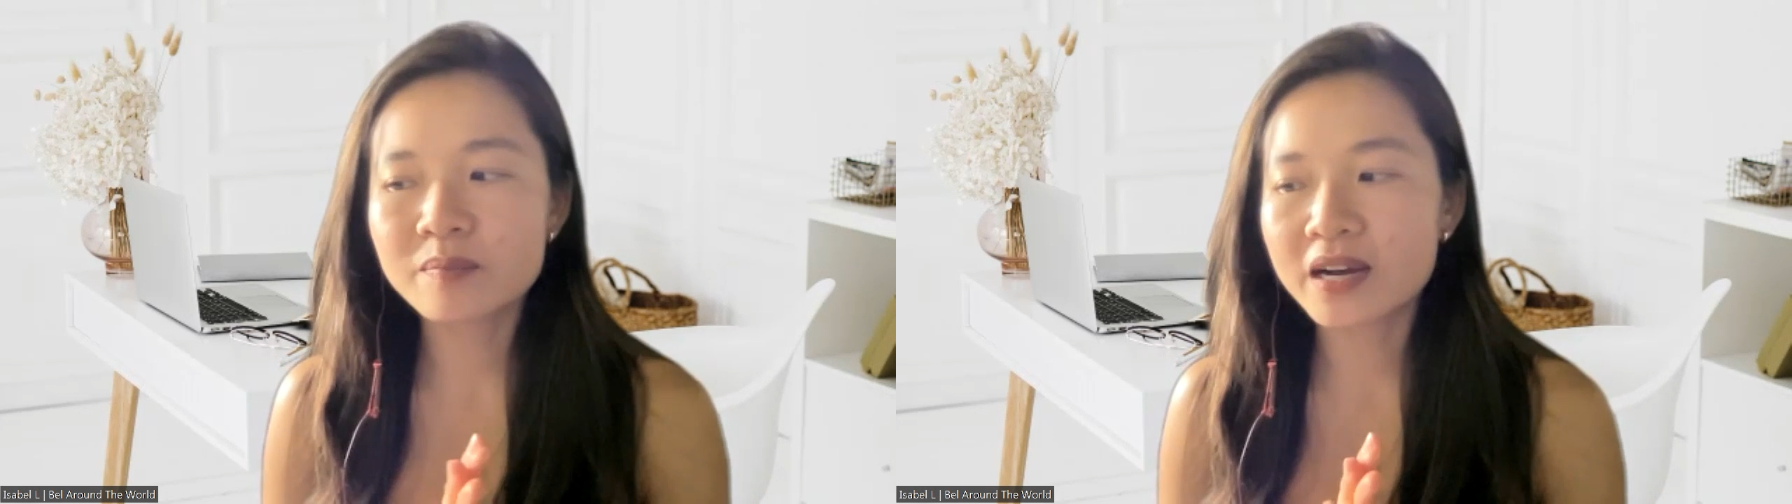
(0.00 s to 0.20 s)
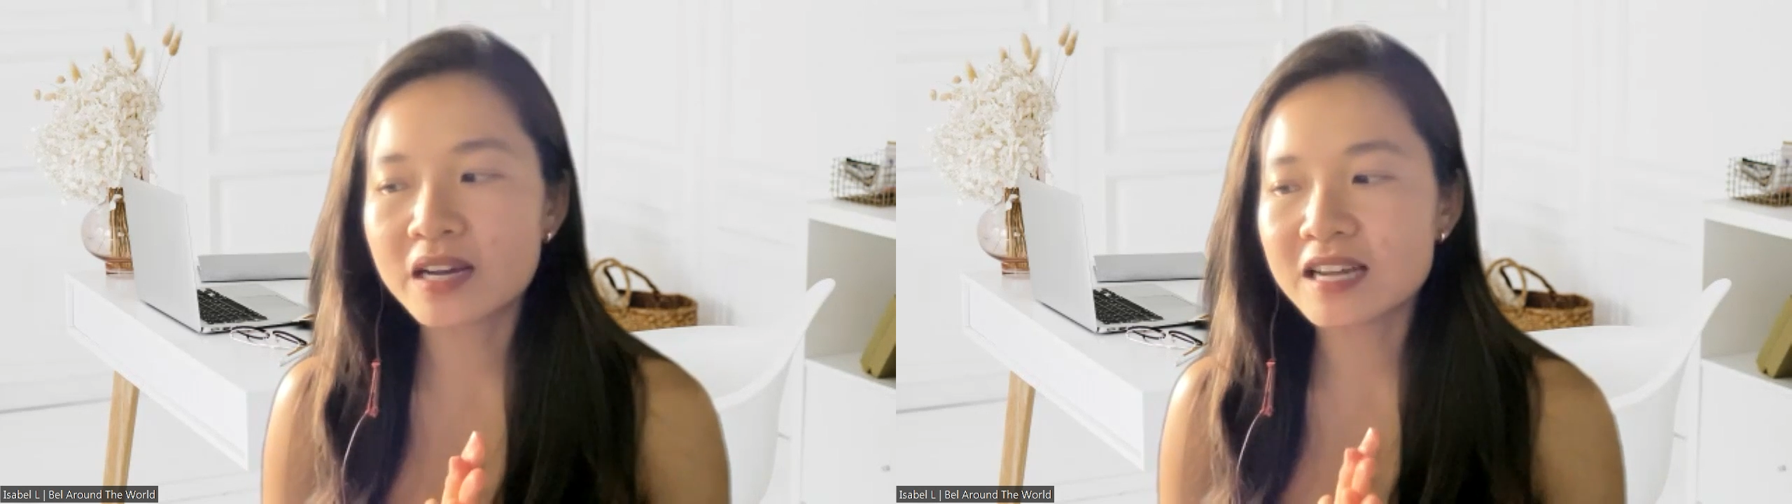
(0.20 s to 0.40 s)

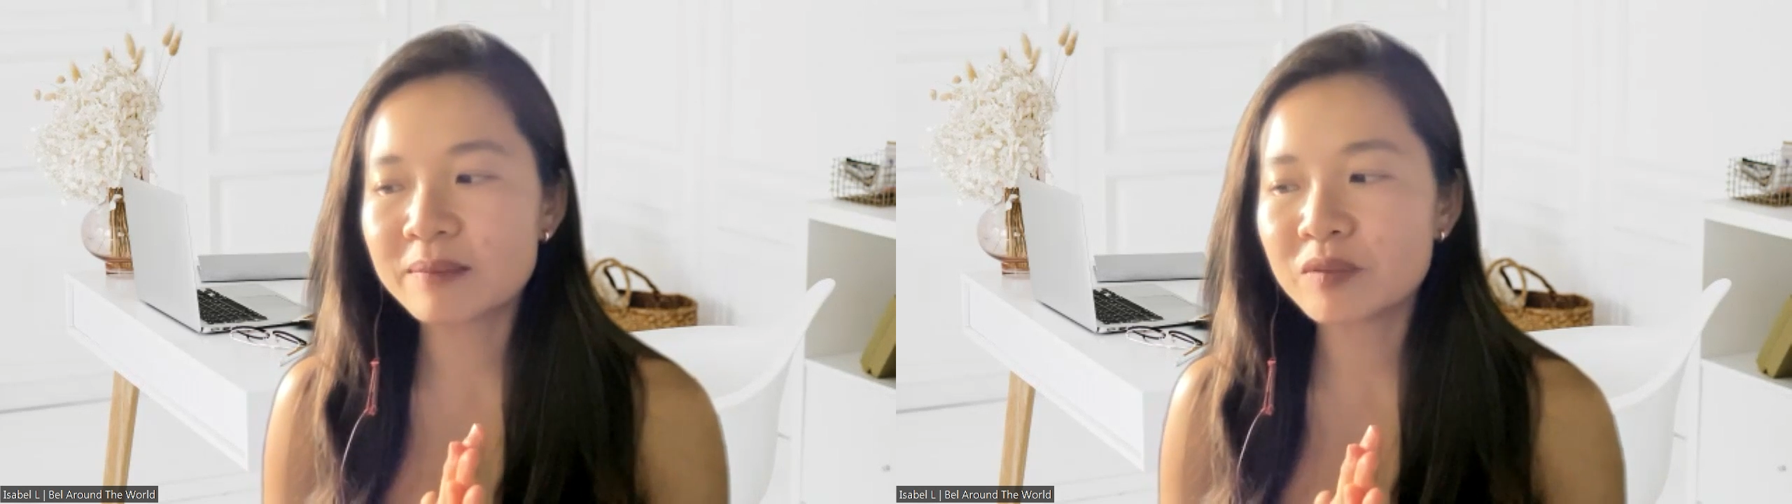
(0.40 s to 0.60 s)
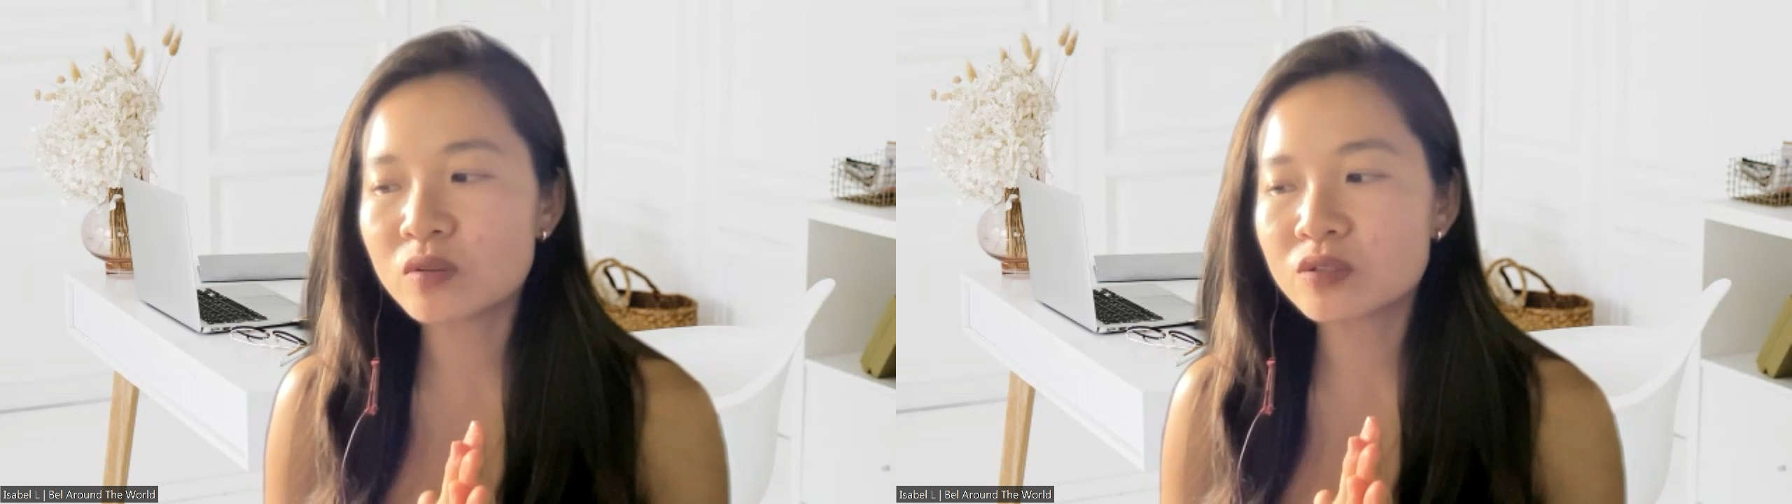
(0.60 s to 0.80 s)
but
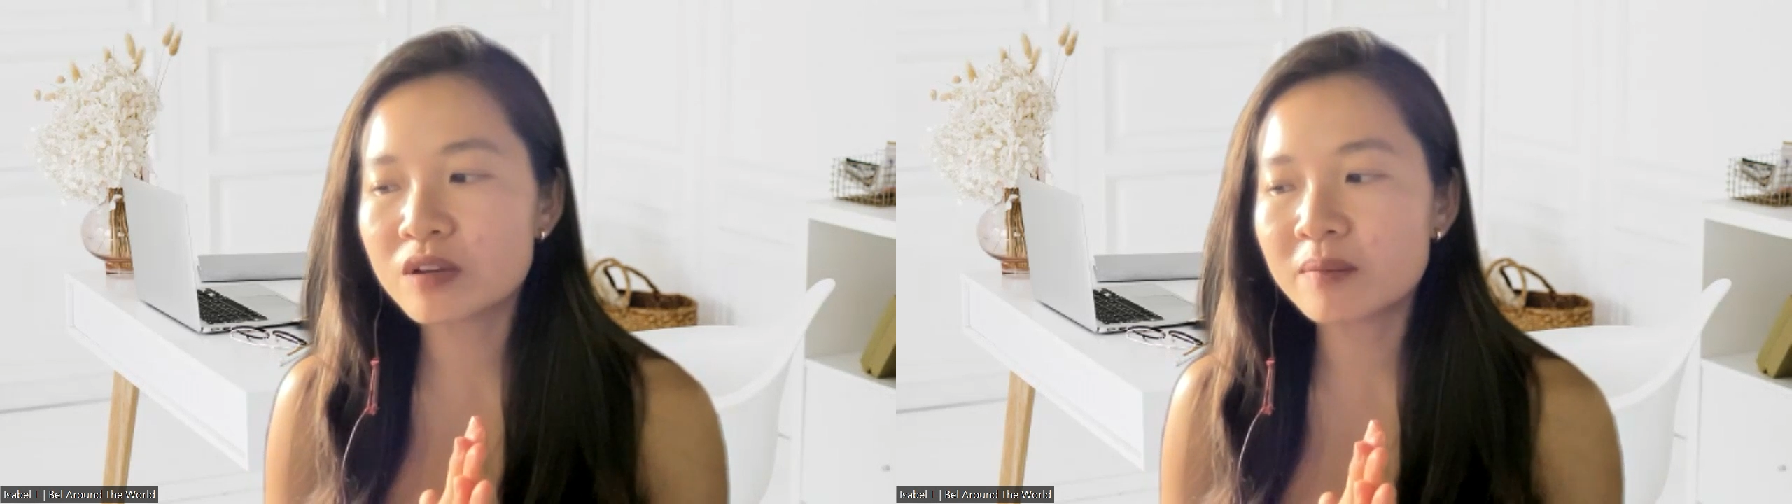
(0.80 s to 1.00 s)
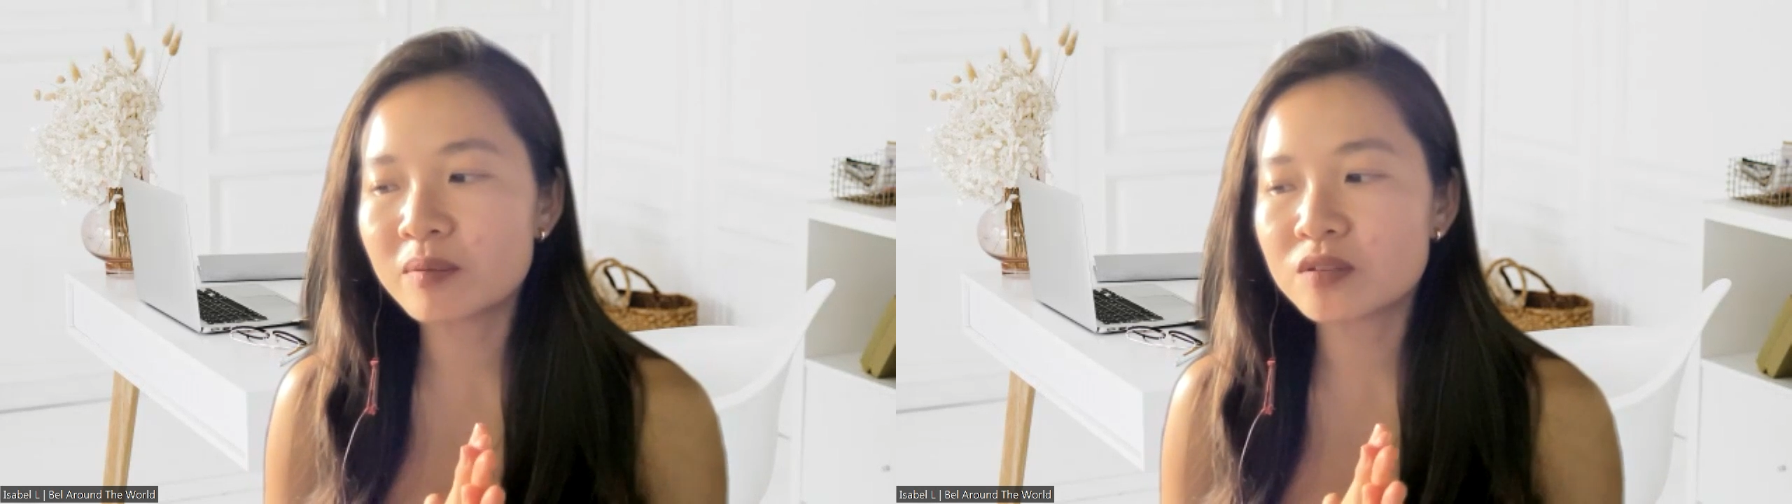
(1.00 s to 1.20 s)
I'm also
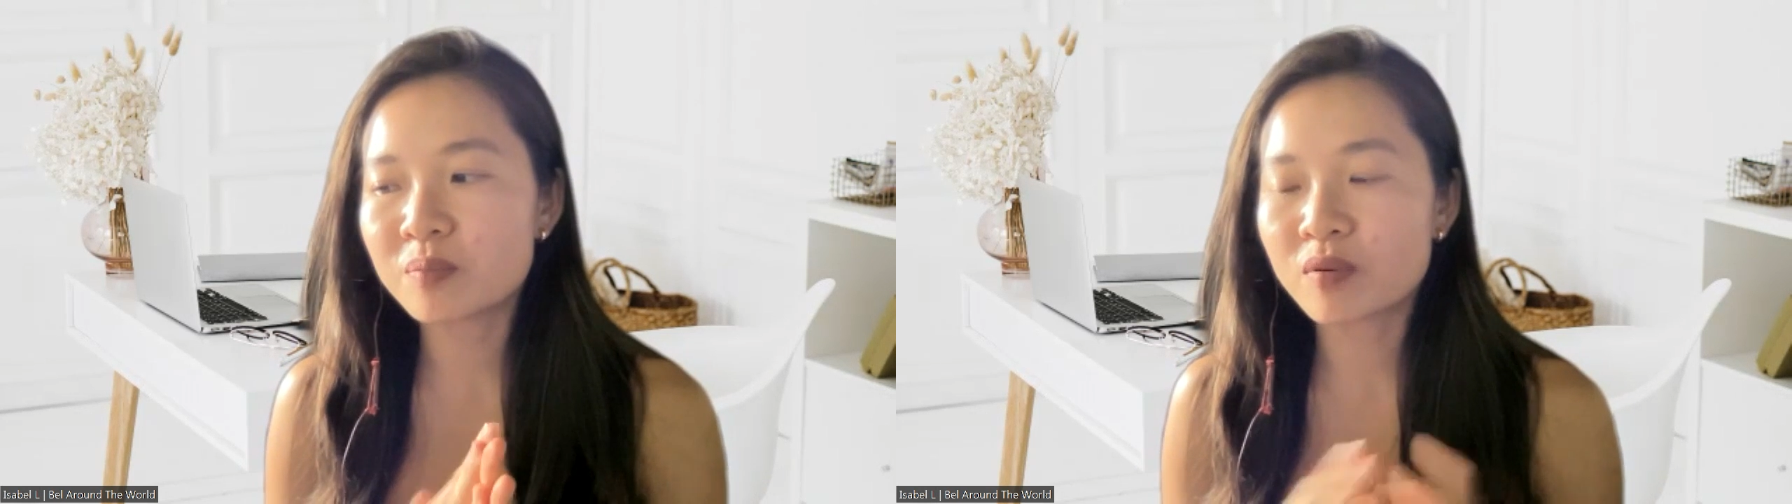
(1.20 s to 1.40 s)
able to